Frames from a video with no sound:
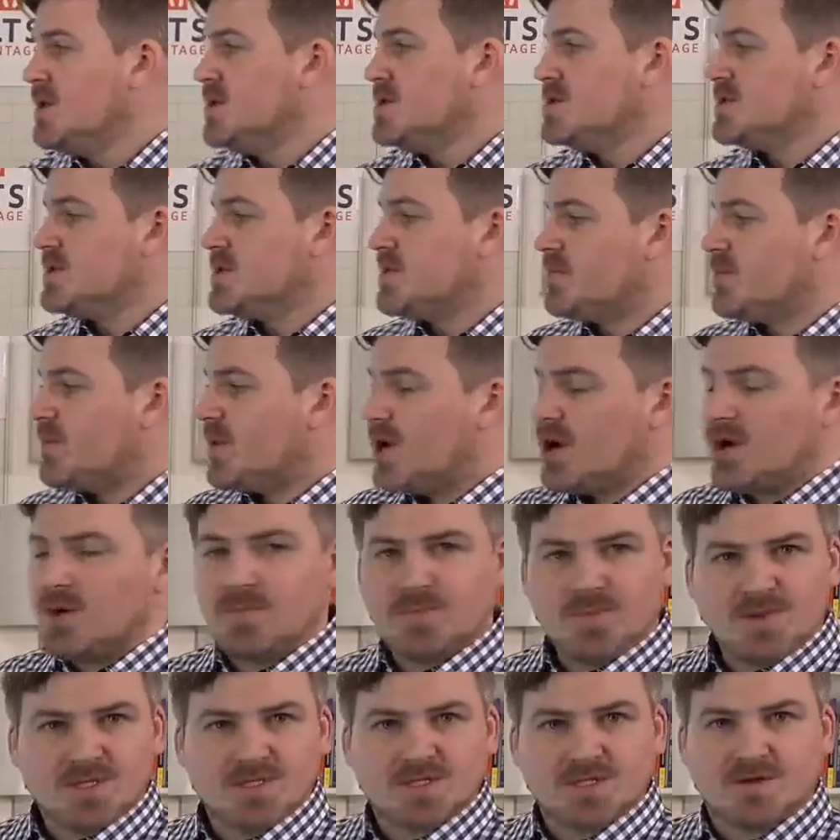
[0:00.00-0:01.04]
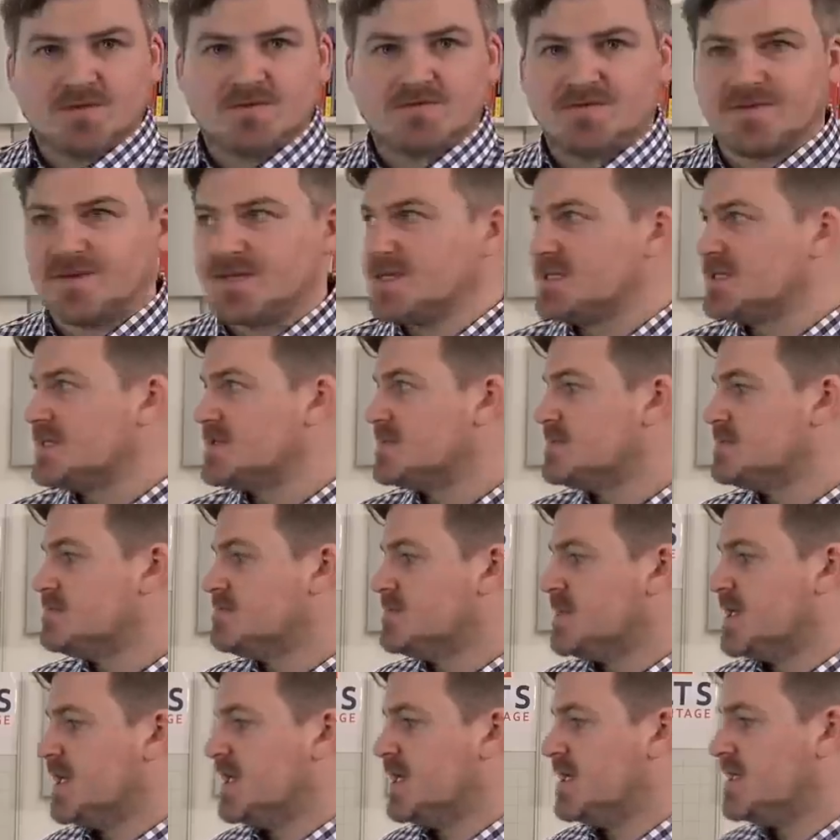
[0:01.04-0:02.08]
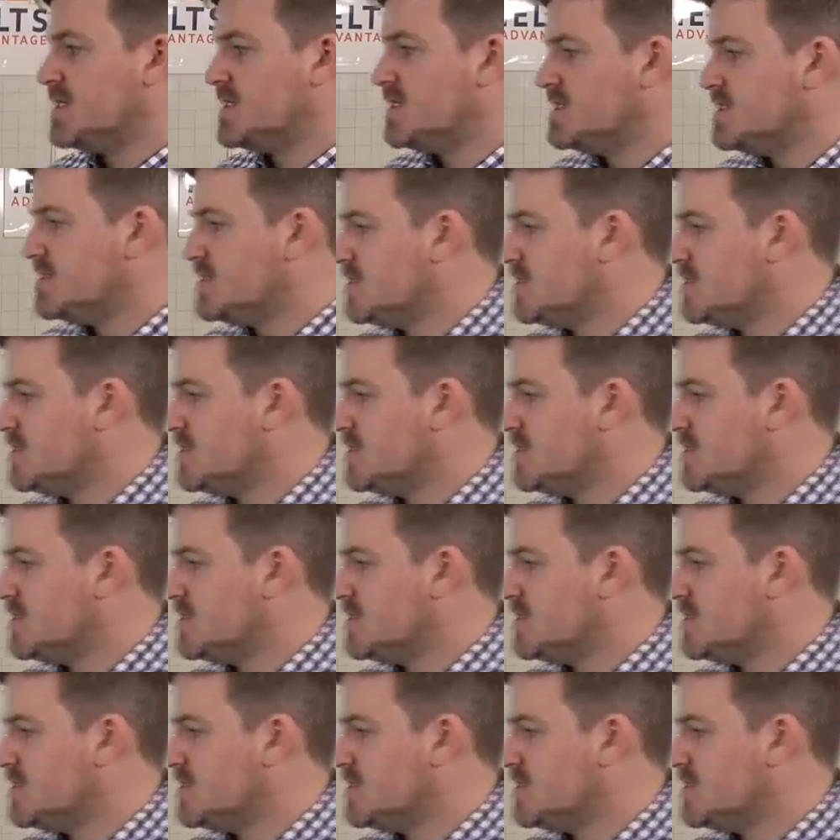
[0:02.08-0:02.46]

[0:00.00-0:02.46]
So the purpose of this is